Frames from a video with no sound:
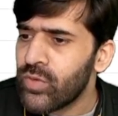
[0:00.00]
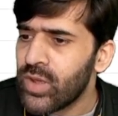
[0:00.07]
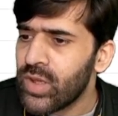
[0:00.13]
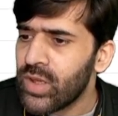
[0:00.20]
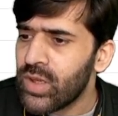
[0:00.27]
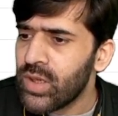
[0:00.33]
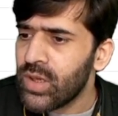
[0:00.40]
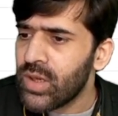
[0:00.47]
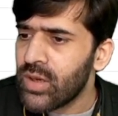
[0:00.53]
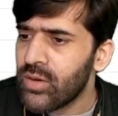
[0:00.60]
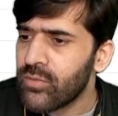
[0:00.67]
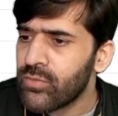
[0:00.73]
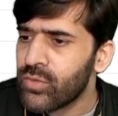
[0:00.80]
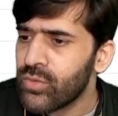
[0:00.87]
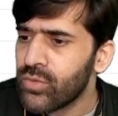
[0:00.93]
we
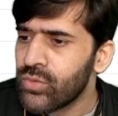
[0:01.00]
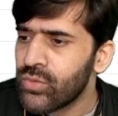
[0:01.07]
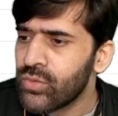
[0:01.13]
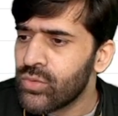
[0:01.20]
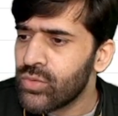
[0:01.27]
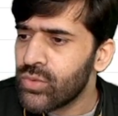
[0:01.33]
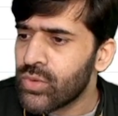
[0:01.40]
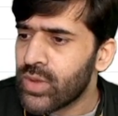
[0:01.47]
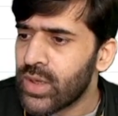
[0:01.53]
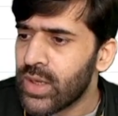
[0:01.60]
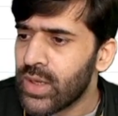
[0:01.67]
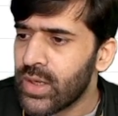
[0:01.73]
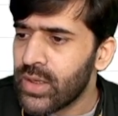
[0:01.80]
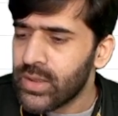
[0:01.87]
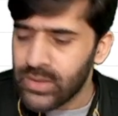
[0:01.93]
have to look
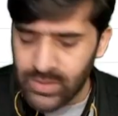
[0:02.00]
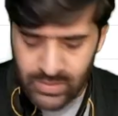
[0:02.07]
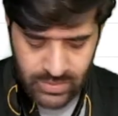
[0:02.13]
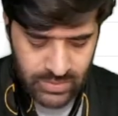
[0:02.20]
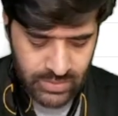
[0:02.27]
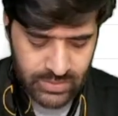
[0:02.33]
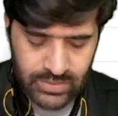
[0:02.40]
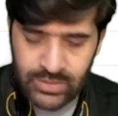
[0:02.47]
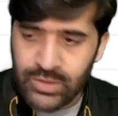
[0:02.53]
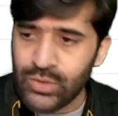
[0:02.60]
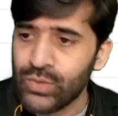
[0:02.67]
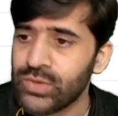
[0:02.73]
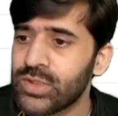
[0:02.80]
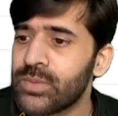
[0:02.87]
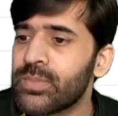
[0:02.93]
at the
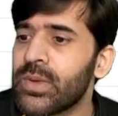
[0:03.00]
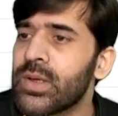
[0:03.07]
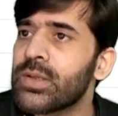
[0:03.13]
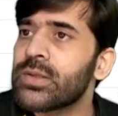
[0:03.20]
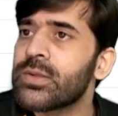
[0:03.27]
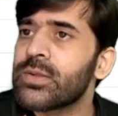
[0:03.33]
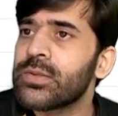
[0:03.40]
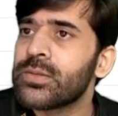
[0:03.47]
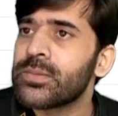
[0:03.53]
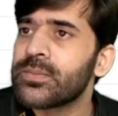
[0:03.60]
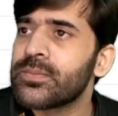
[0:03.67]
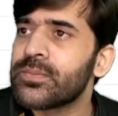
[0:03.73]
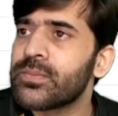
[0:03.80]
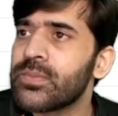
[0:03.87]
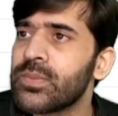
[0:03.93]
user path.
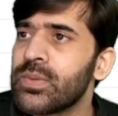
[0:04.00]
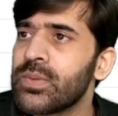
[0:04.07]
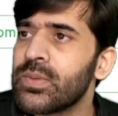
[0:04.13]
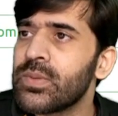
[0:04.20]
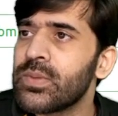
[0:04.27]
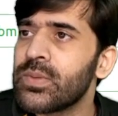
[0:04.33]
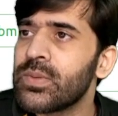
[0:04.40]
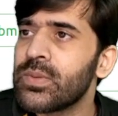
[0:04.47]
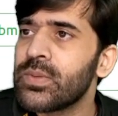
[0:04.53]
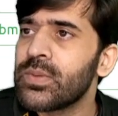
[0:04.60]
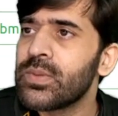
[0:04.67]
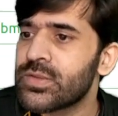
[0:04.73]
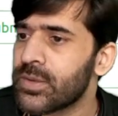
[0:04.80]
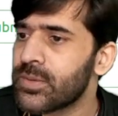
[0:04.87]
Let's check.